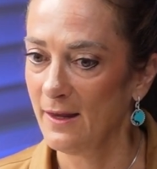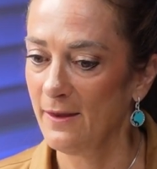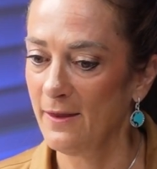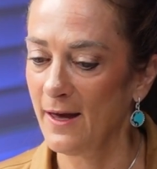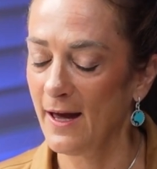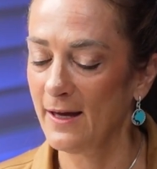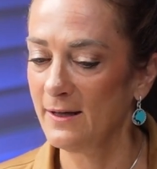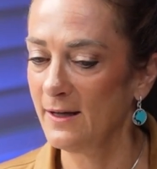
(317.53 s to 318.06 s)

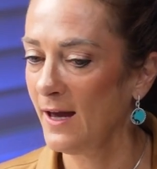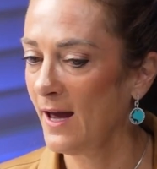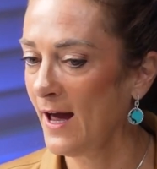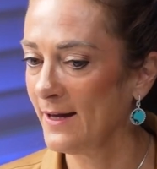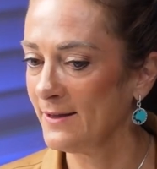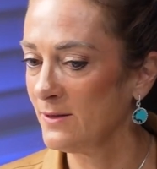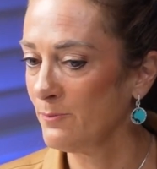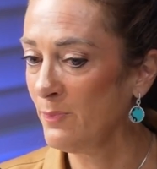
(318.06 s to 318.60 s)
that
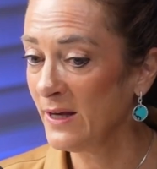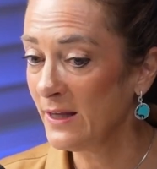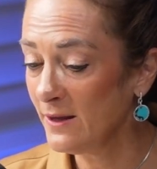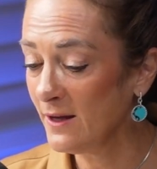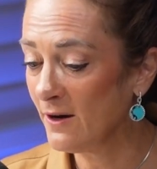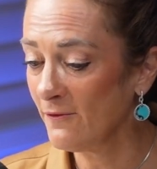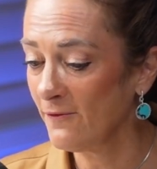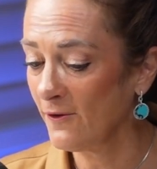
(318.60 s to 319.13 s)
has been
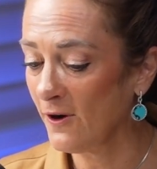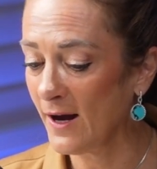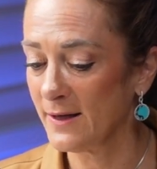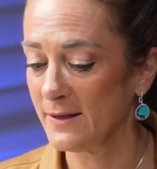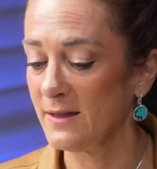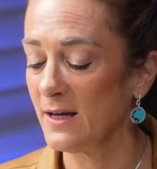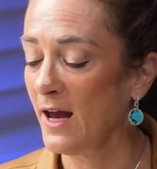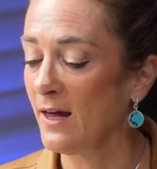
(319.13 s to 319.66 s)
there for
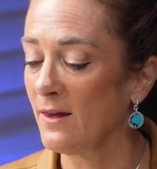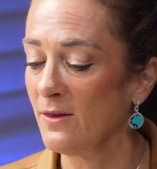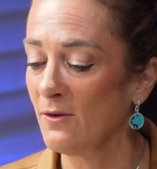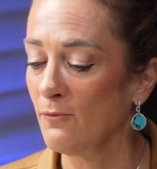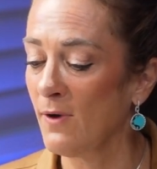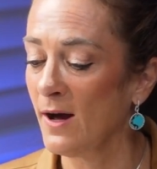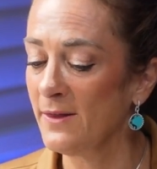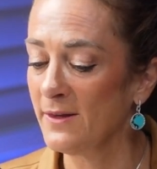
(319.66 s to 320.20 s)
us and the
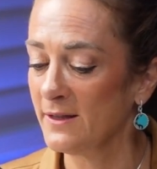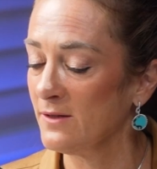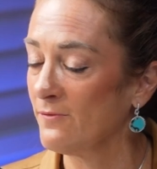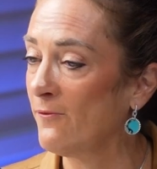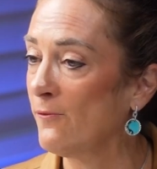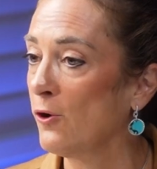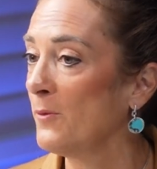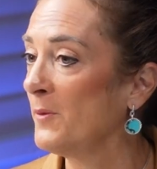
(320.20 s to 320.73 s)
one that's
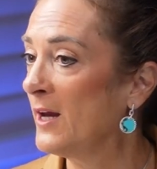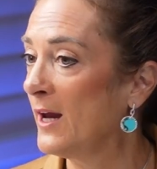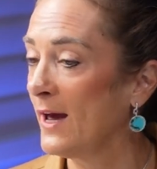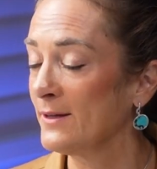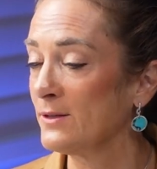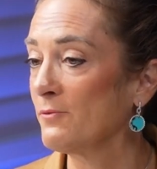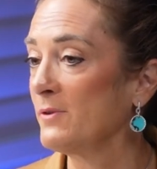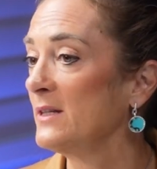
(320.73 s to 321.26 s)
forming
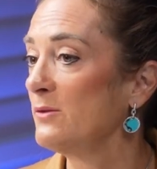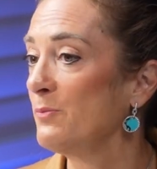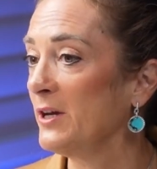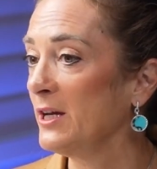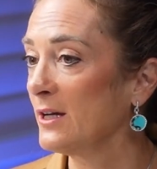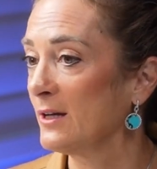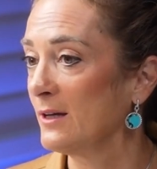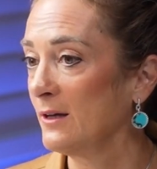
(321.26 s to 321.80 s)
as we
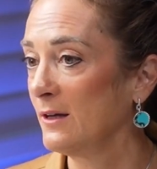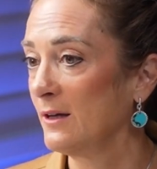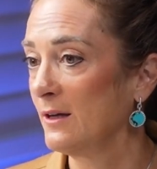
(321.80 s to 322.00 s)
speak.